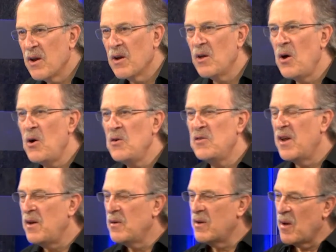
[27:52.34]
going to close
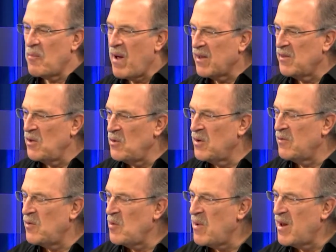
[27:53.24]
and come back to you in a
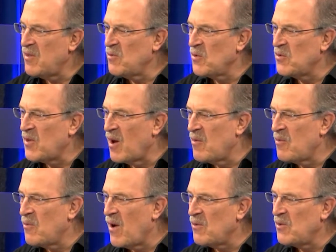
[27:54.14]
few minutes. We'll start
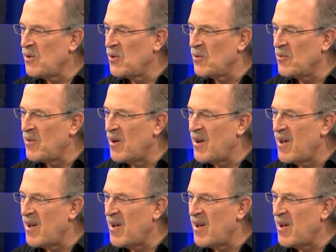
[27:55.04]
round two. Fair